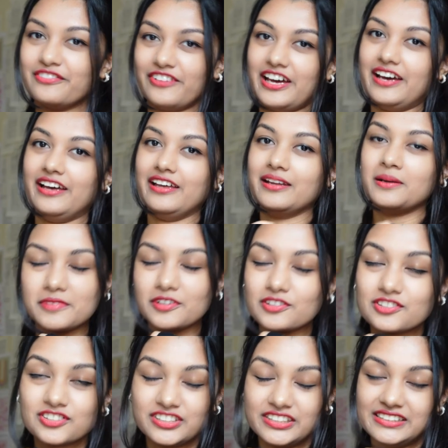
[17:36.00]
fan
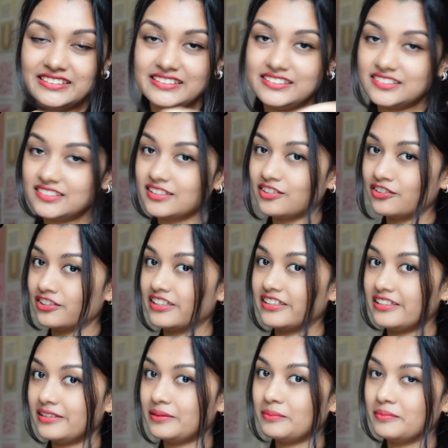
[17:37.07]
because she sees the good in
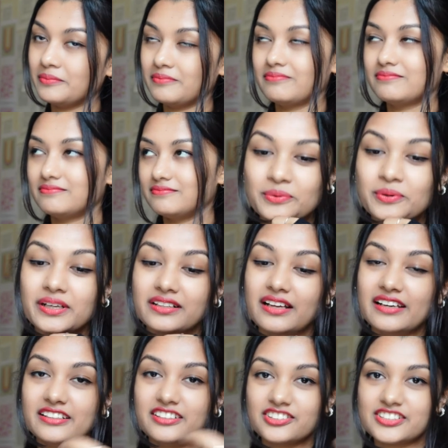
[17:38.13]
him. Well,
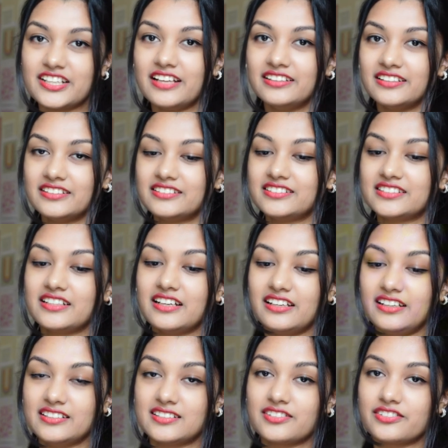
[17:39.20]
I understand that this guy
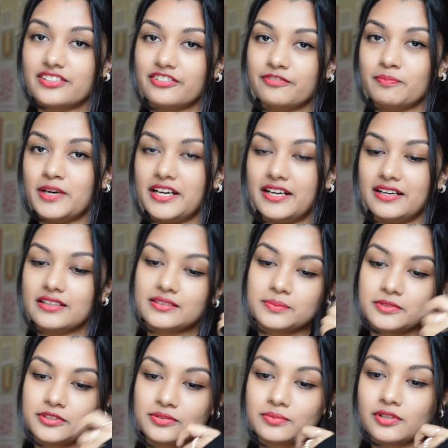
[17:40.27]
has a rough past,
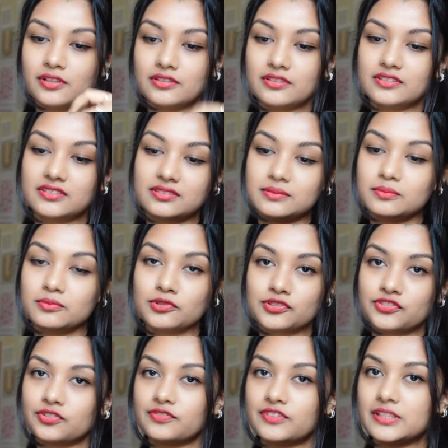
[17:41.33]
but to be honest,
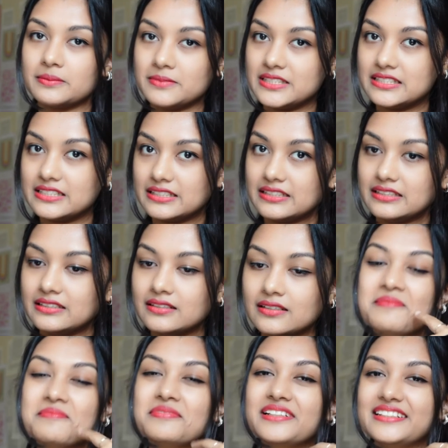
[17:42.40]
most of them did.
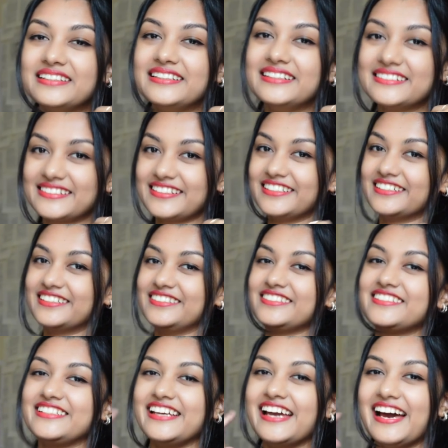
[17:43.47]
But this girl,
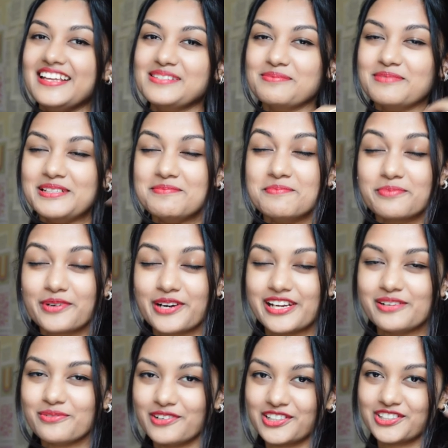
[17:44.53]
she has been
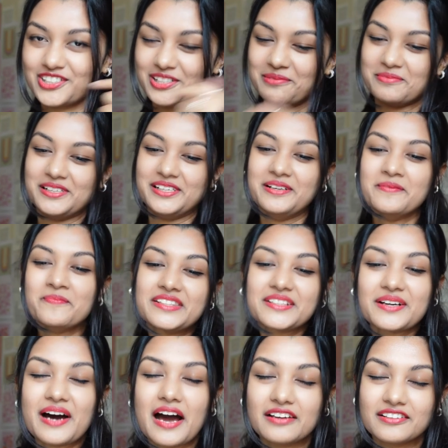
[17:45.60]
brainwashing me.
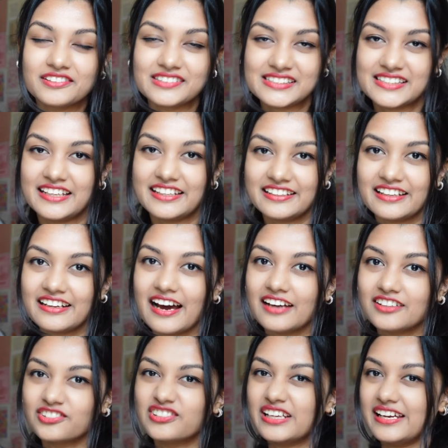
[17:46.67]
So I could say that I
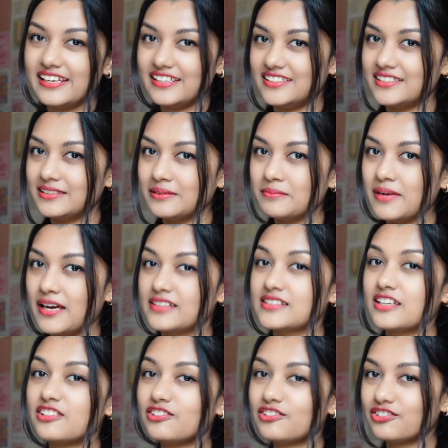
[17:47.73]
don't hate him as I
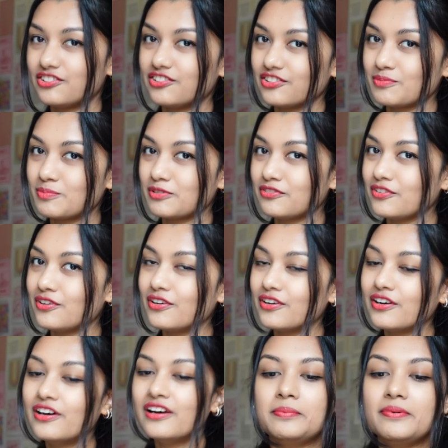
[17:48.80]
used to before.
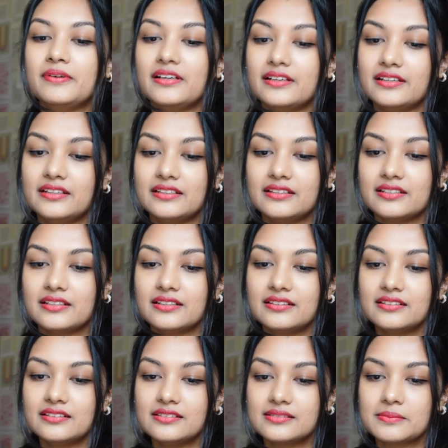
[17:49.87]
But
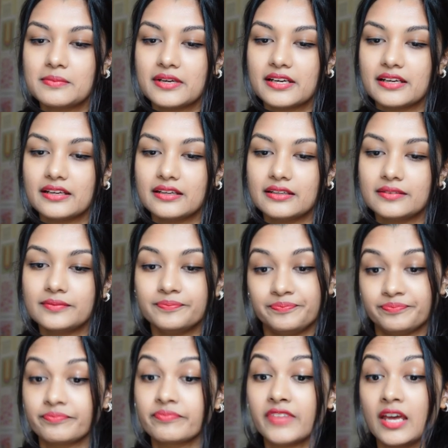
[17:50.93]
this man,
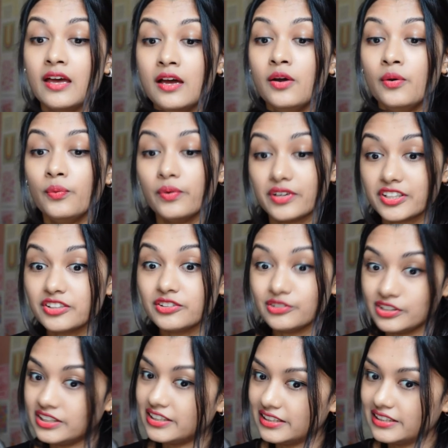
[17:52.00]
where you
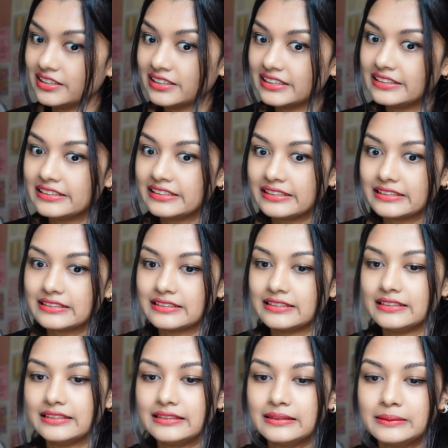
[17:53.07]
high, get
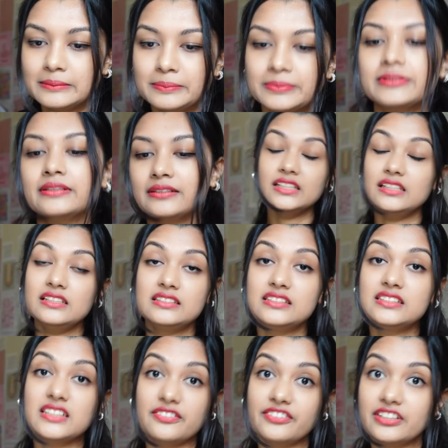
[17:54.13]
help. He
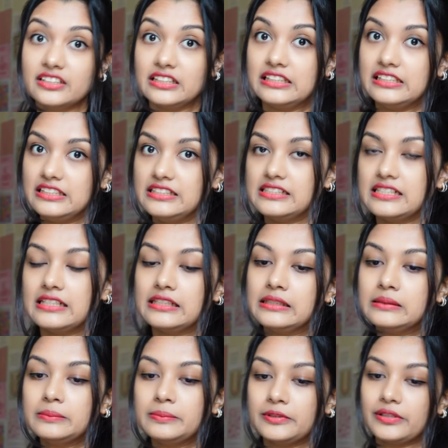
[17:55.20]
definitely needs
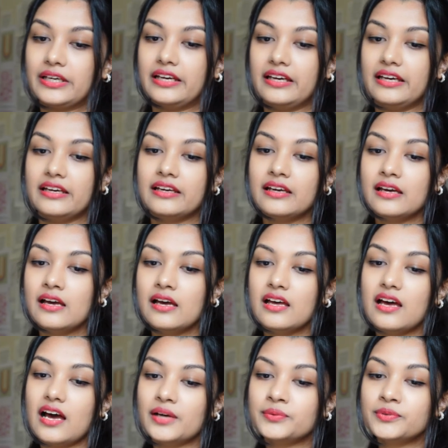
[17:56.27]
help, okay?
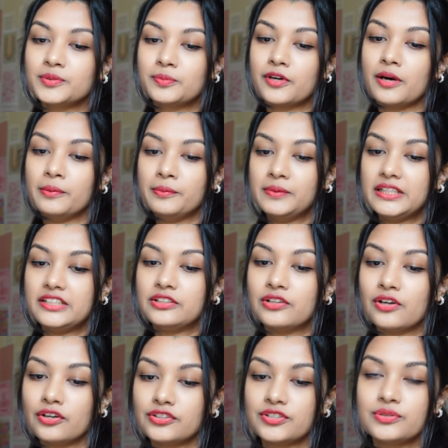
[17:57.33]
I would probably
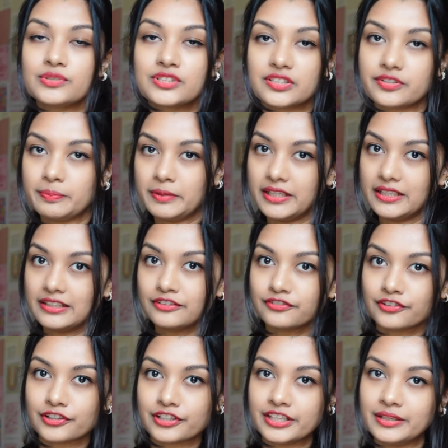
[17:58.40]
not use a repellent
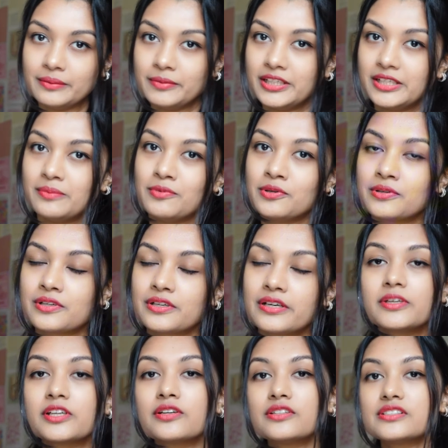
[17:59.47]
for him anymore
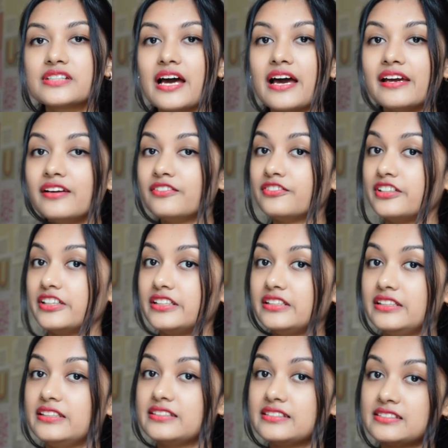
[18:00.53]
because I have read
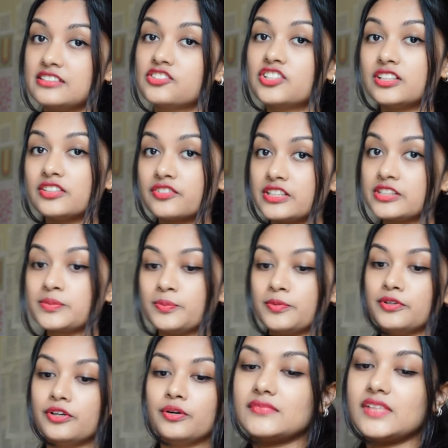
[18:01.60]
his children's
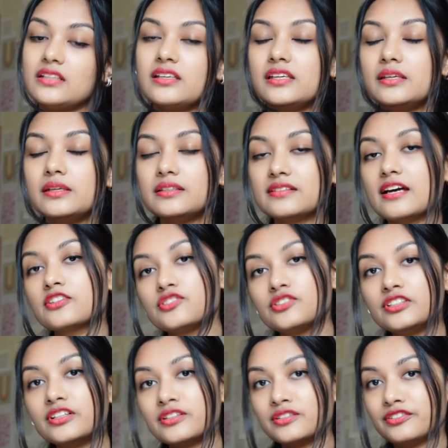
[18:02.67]
book he's
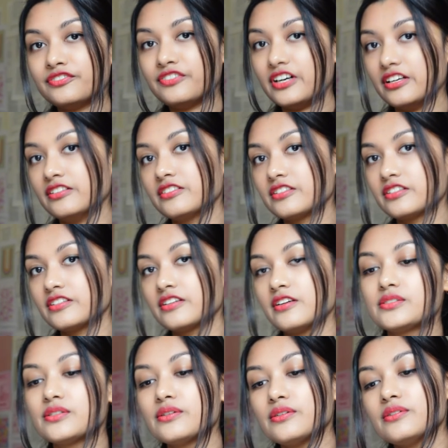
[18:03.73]
actually a good father.
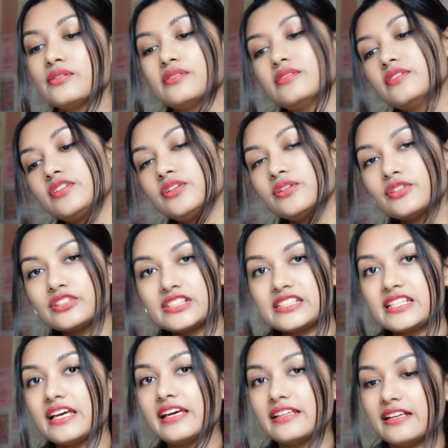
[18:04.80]
So you could
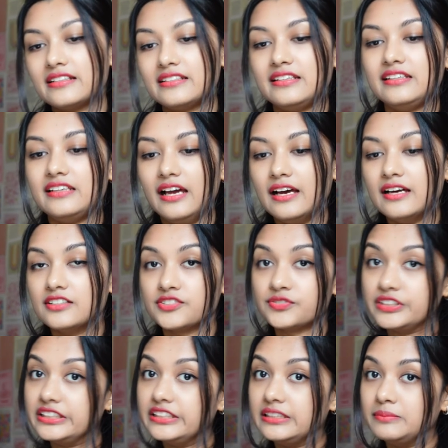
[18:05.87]
say that he has
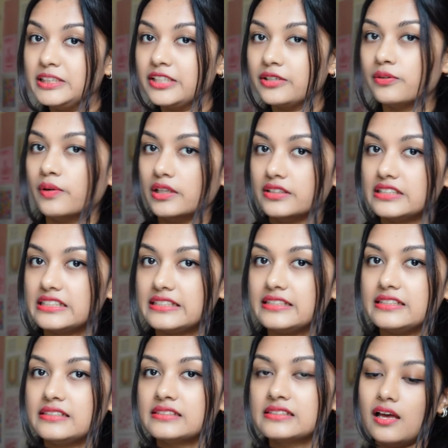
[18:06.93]
redeeming
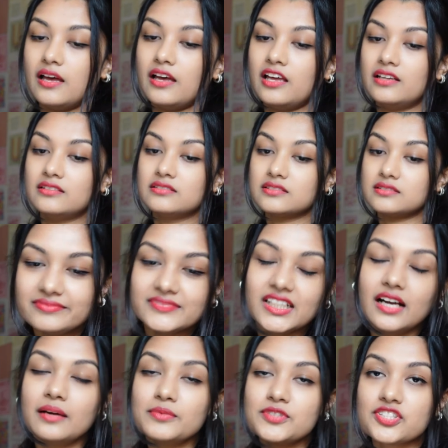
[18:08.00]
qualities and
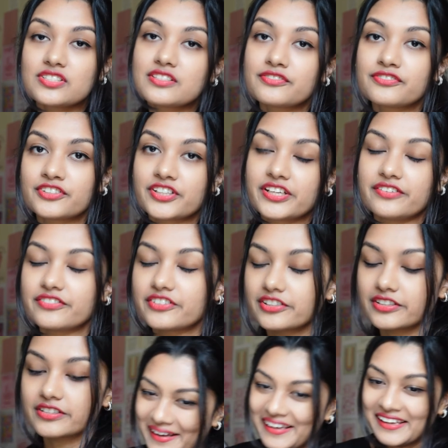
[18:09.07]
I'm just a
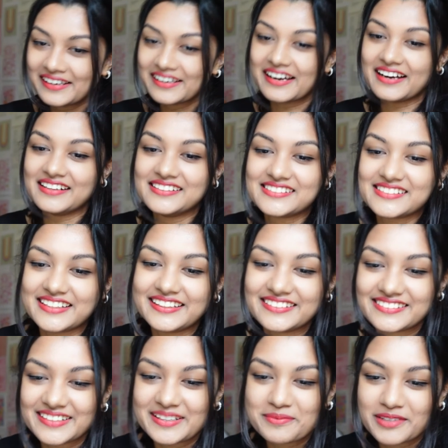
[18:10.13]
forgiver. Can't say the
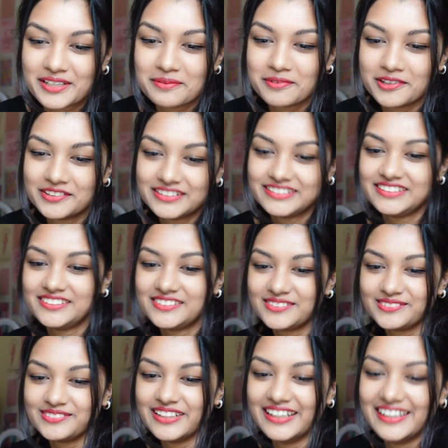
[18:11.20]
same thing about these
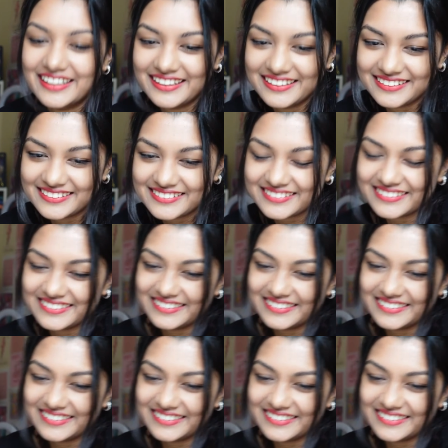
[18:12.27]
2 guys.